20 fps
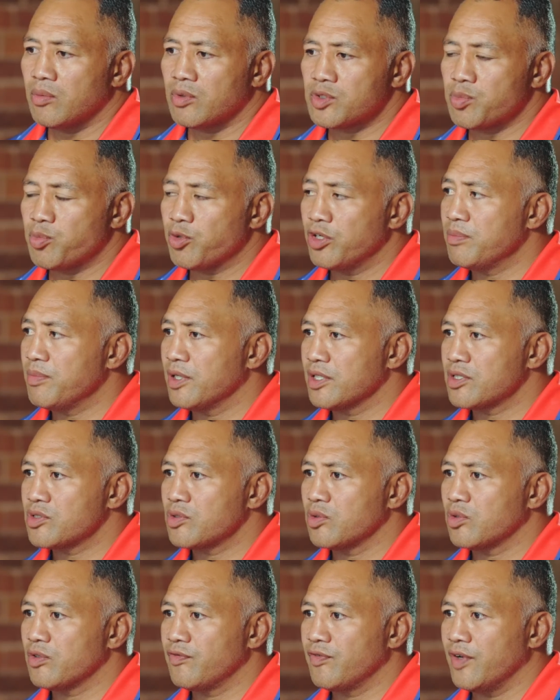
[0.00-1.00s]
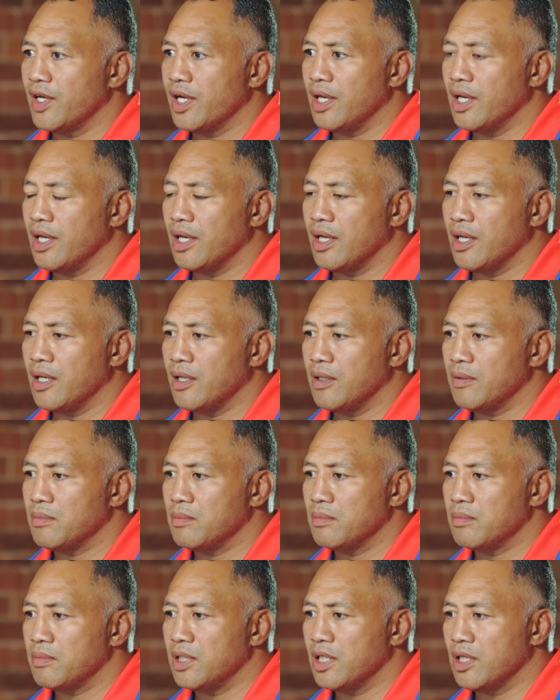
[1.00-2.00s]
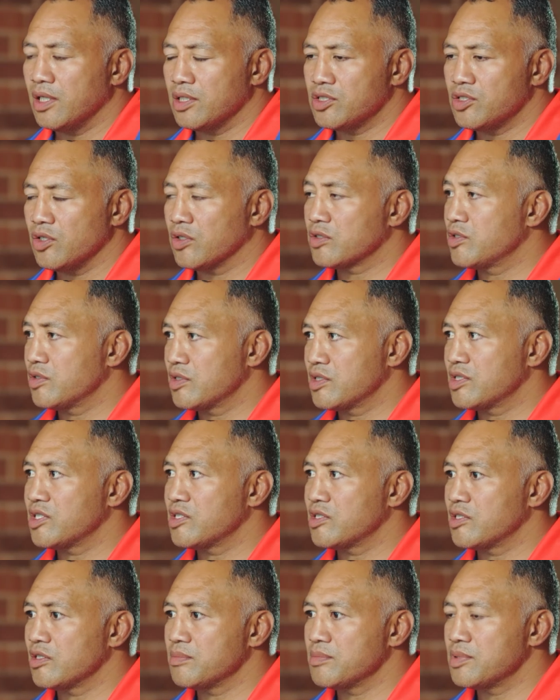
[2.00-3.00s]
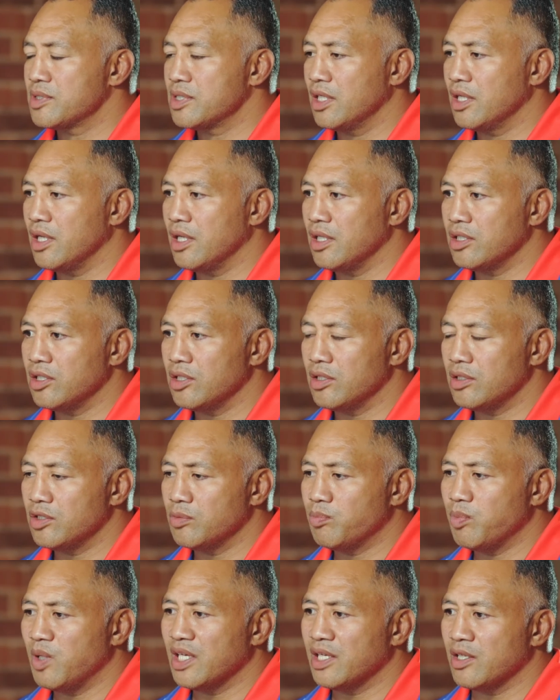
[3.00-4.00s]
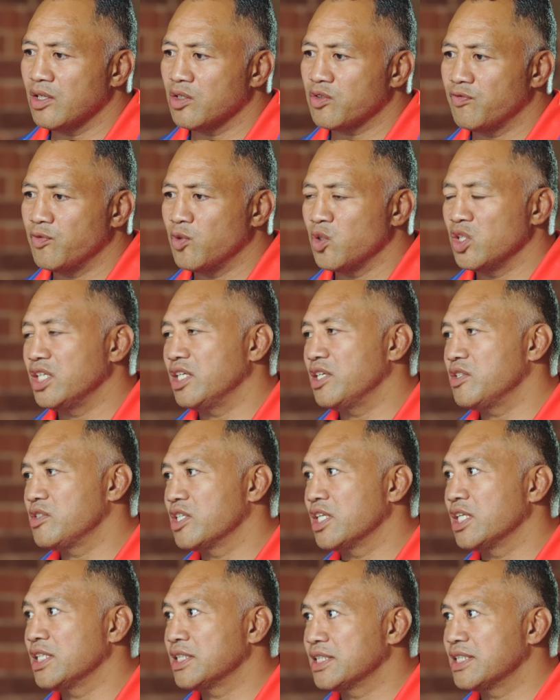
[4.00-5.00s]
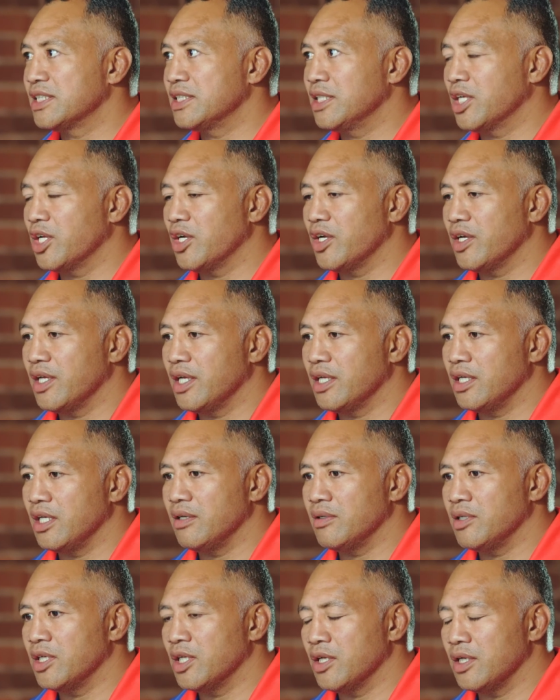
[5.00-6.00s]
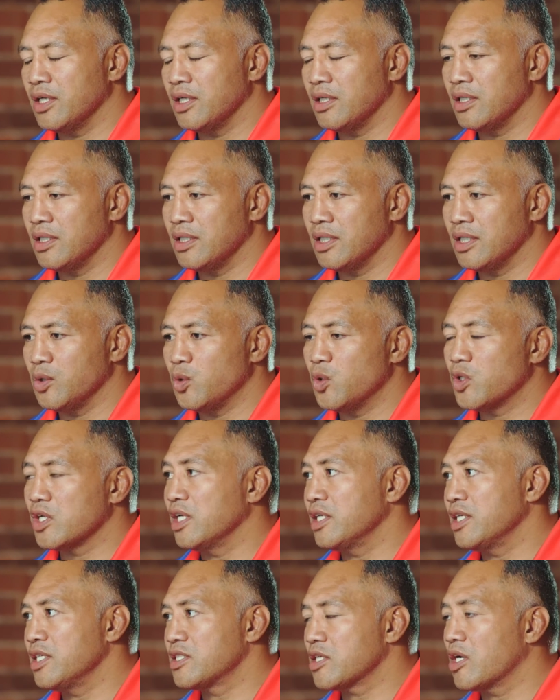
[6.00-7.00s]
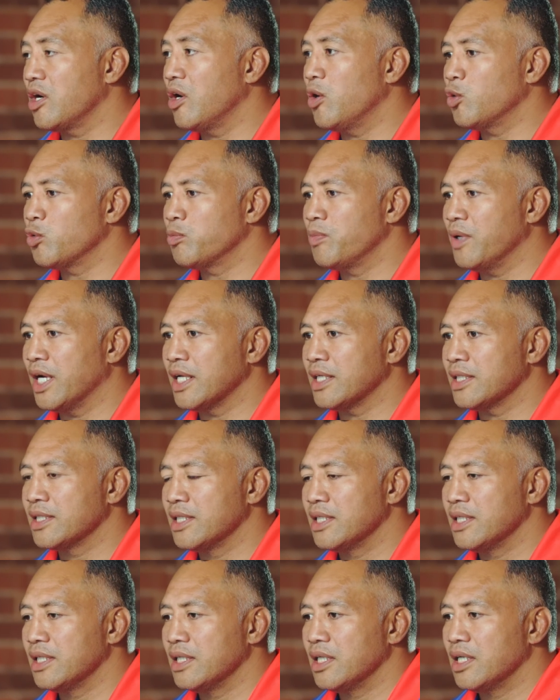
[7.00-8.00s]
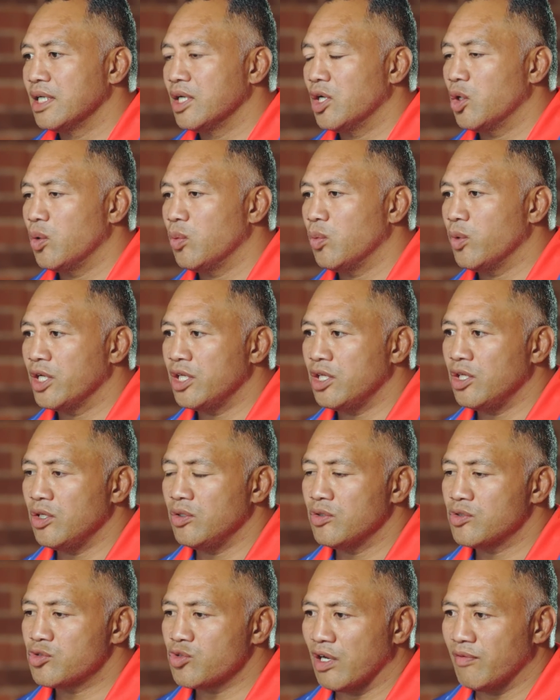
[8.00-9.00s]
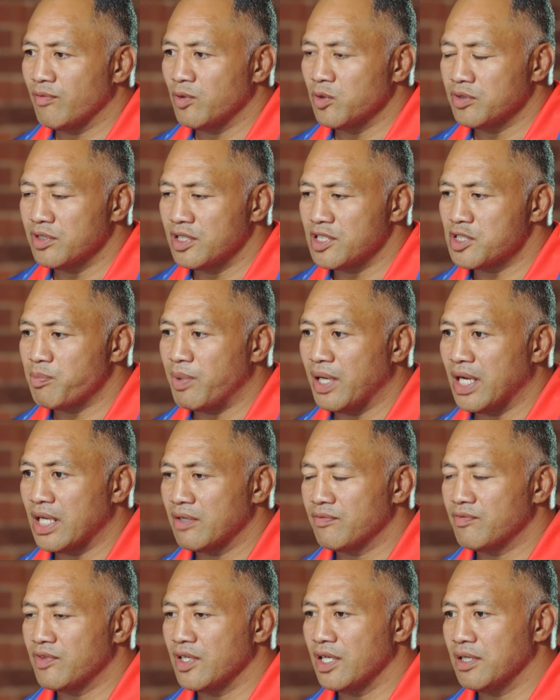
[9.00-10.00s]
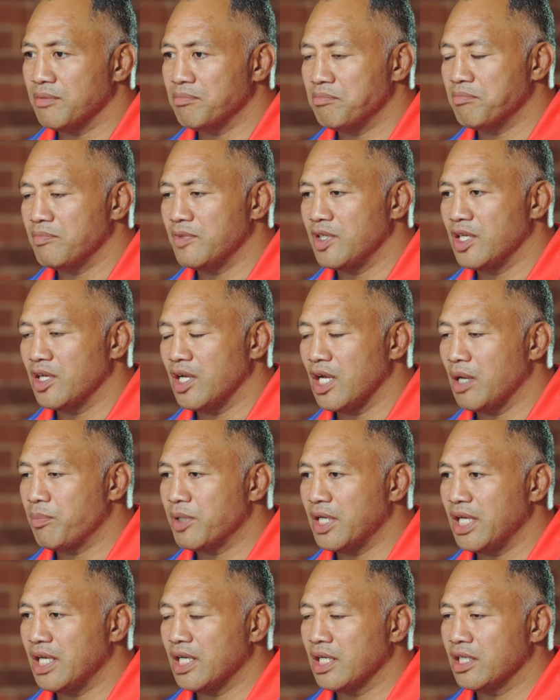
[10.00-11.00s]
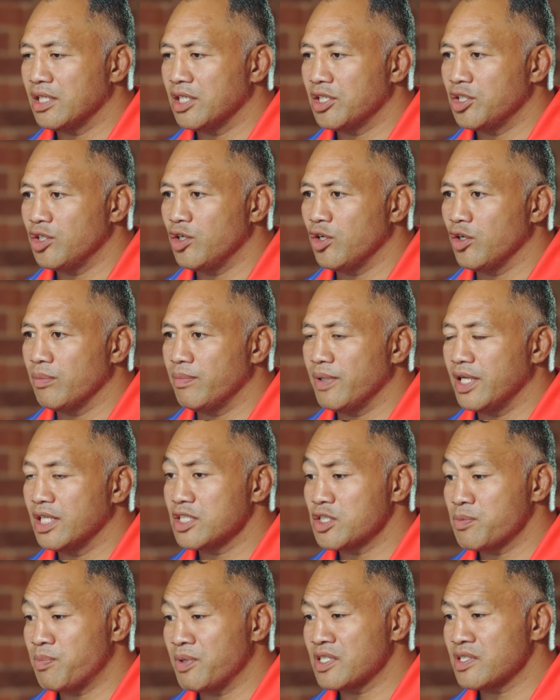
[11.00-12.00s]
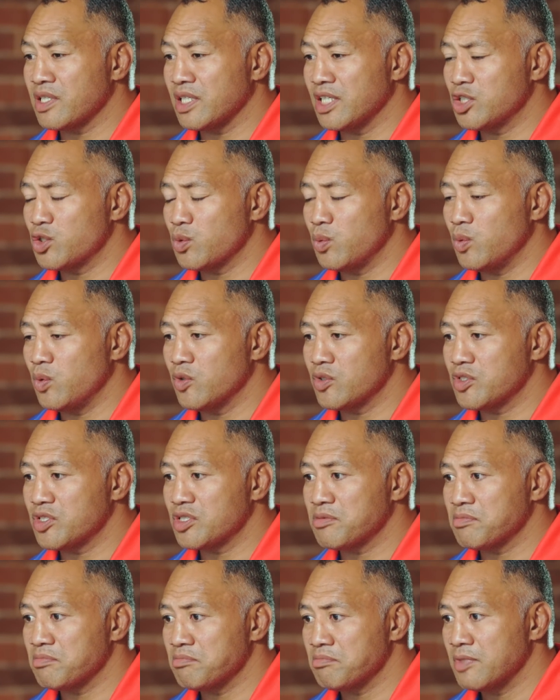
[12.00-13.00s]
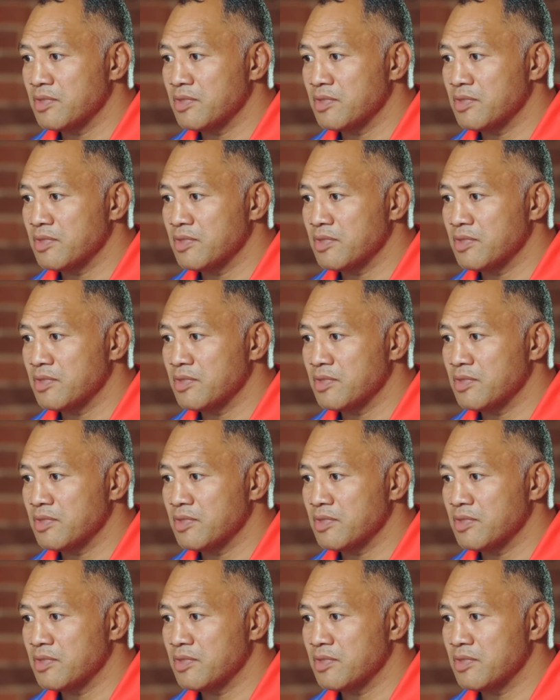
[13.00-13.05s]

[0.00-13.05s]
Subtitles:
It was pretty much sort of, you know, shock to the systems. You know, you play a lot of footy in New Zealand, you know, and, you know, in Auckland it's cold, but when you travel this part of the, you know, up in England and Europe, and especially towards,